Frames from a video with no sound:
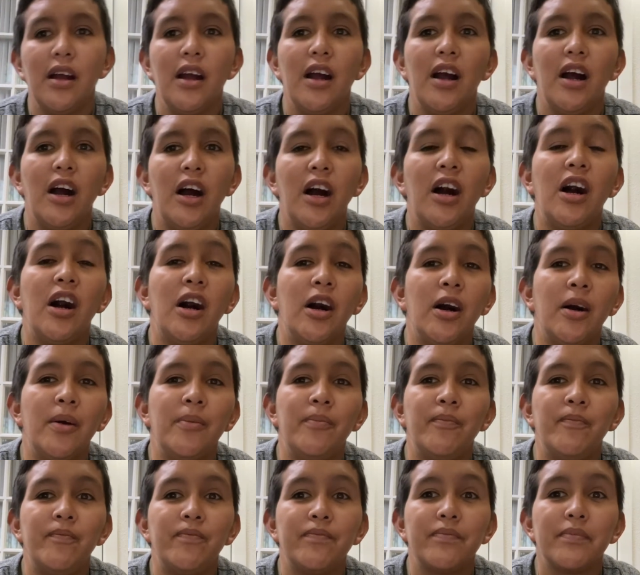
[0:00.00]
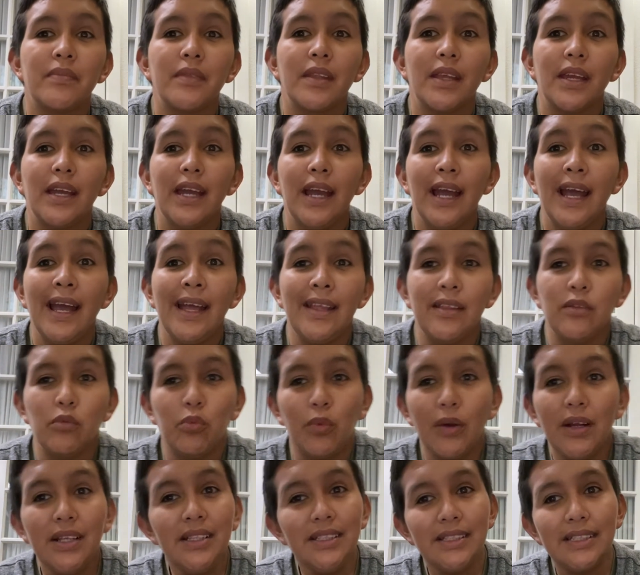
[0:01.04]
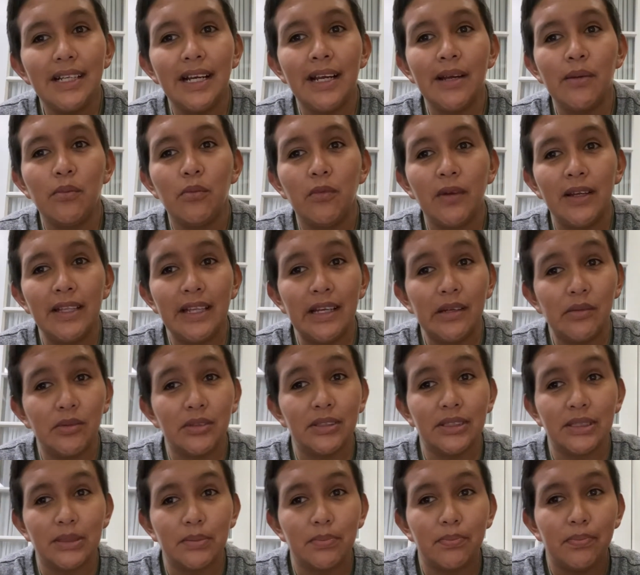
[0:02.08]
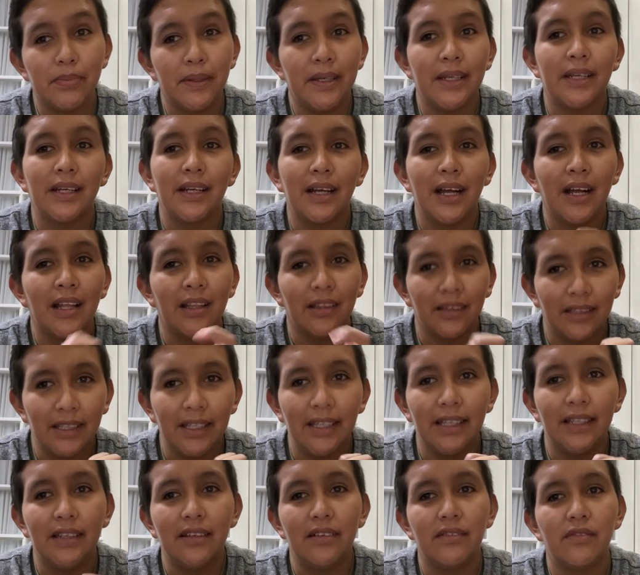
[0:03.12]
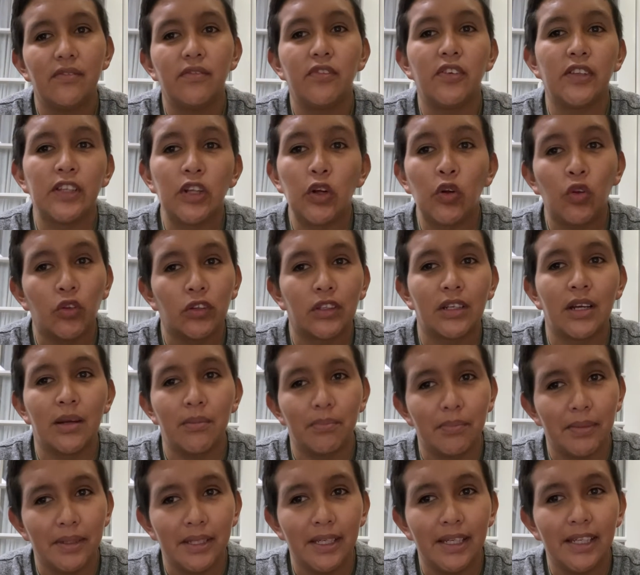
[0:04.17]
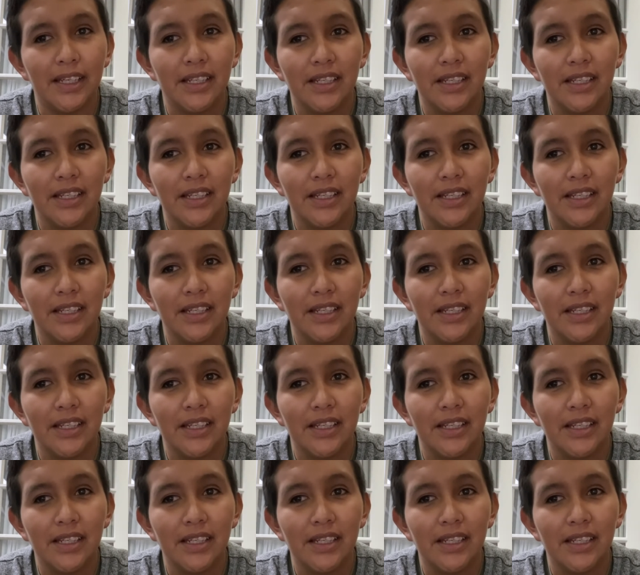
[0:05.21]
And one time when I was being a lead for the old company,